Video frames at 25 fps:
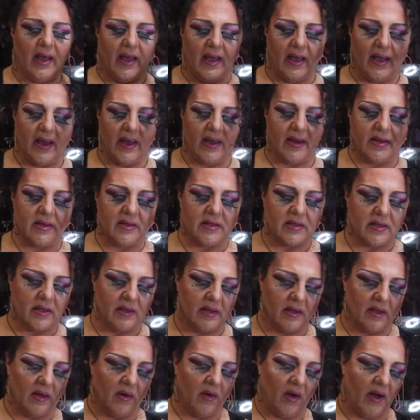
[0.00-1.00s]
and
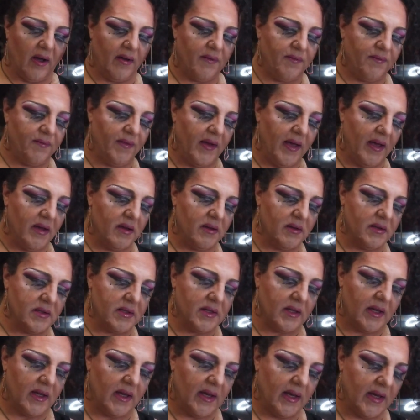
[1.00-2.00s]
I
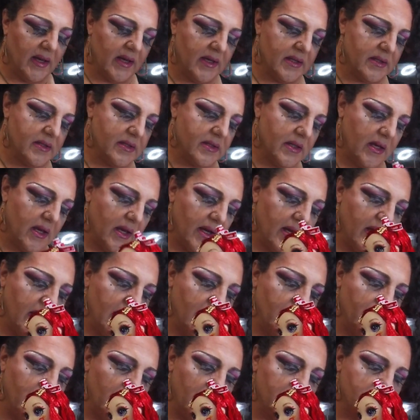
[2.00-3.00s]
found as
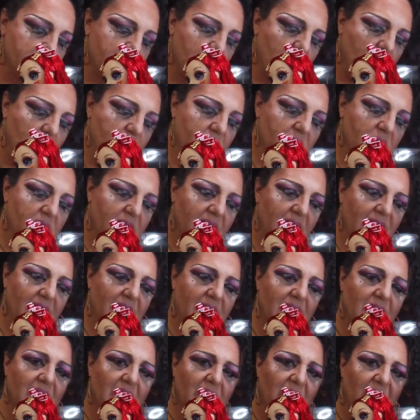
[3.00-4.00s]
I was combing her
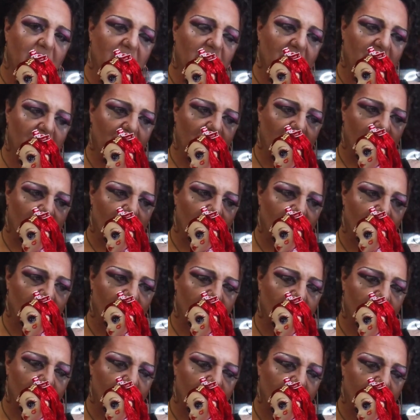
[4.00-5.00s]
hair, A lot of